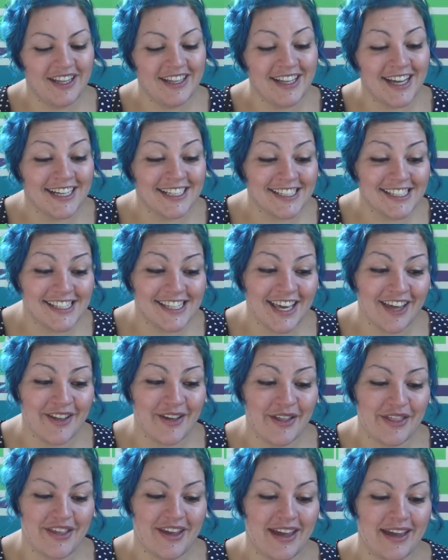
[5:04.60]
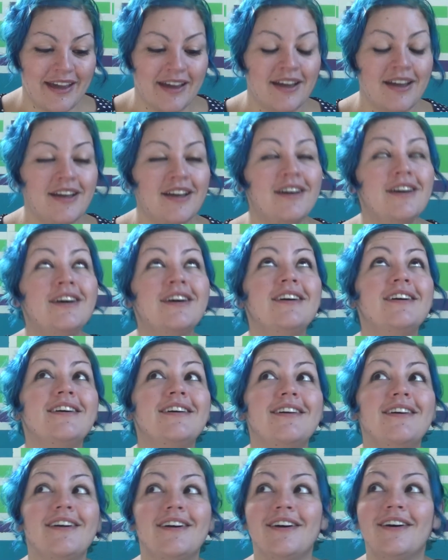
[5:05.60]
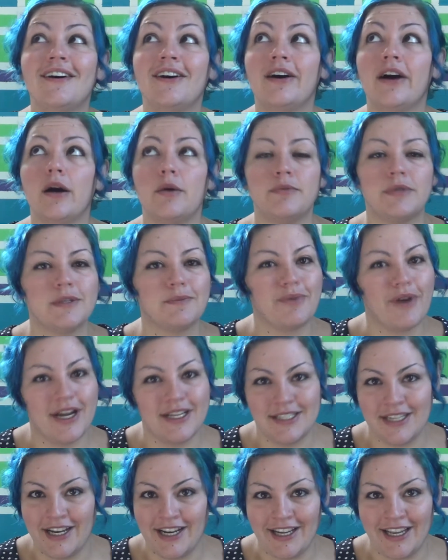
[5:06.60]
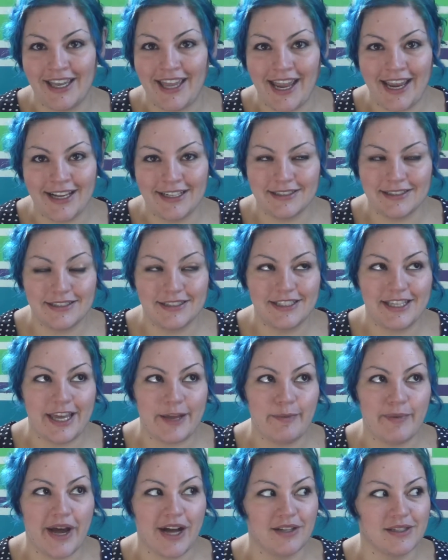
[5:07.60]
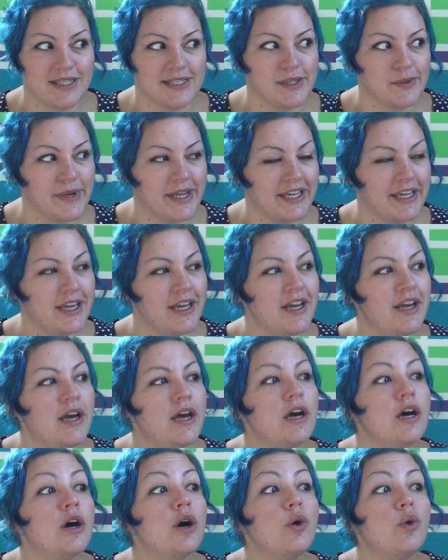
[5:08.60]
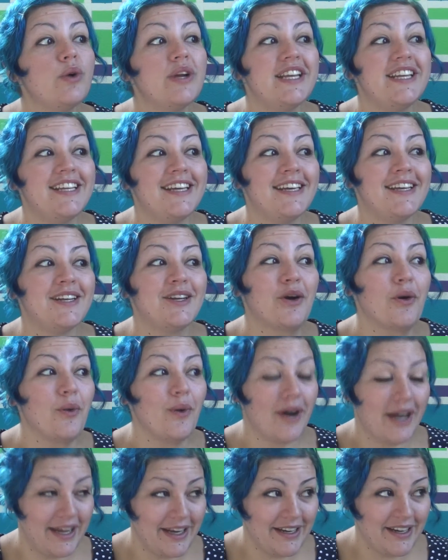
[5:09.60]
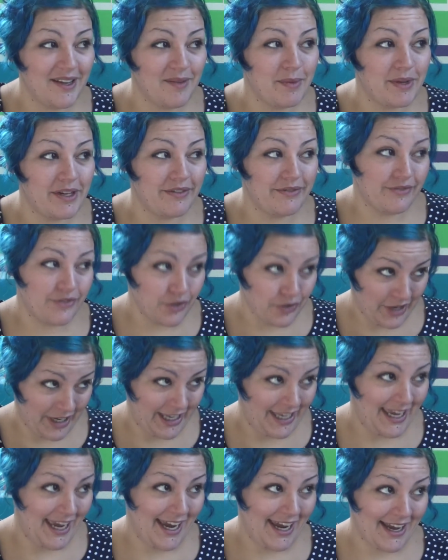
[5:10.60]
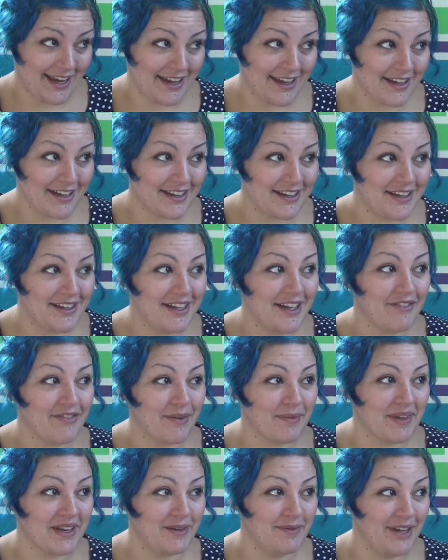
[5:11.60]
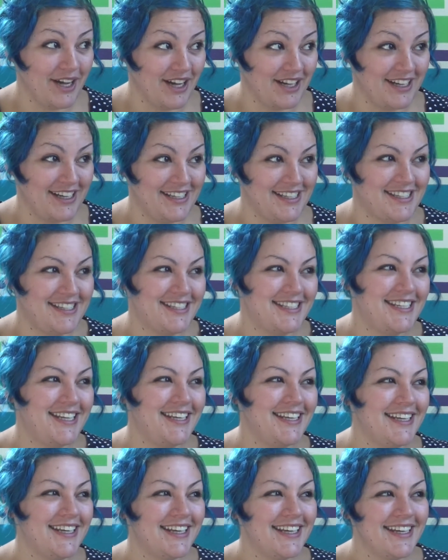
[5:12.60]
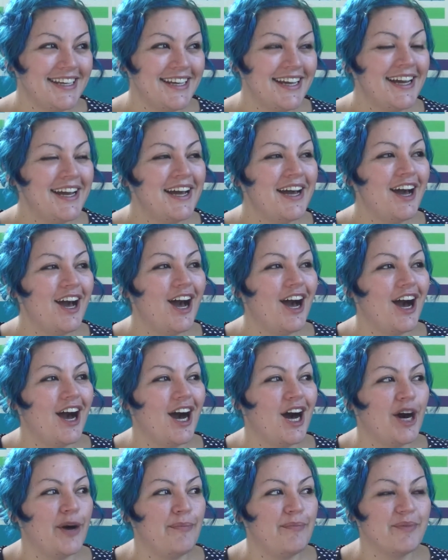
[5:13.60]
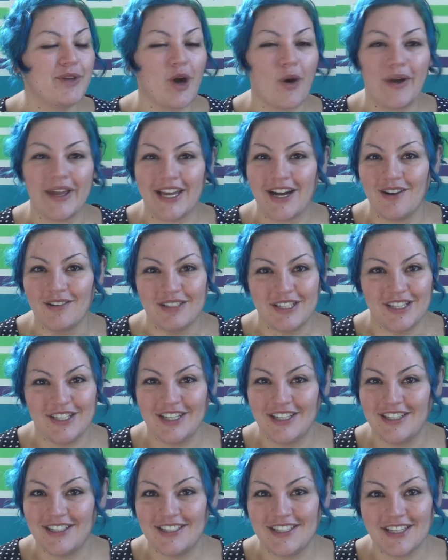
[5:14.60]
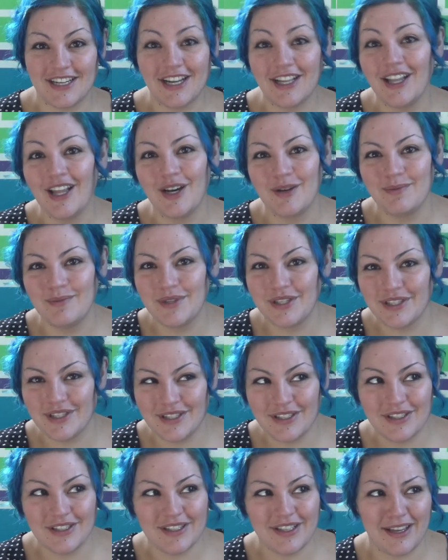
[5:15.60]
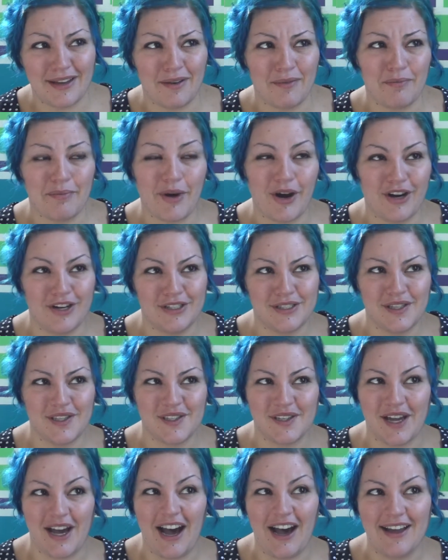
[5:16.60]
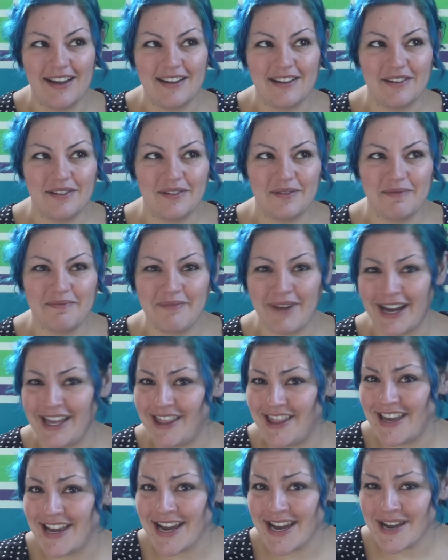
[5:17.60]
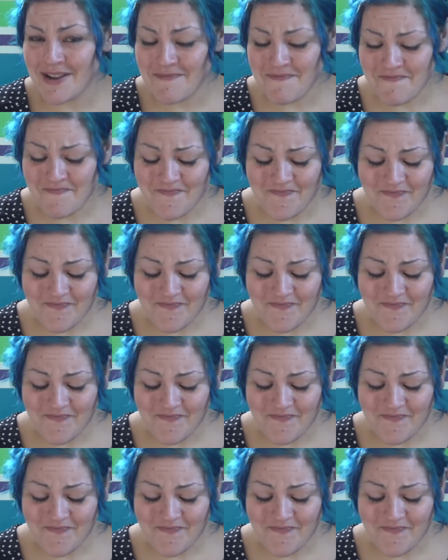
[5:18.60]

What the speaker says: and that's the other thing. Oh, I'm surprised I didn't gain 10 pounds this week. We did quite a bit of drinking, if I'm gonna be honest. Going out to clubs and bars is not my thing,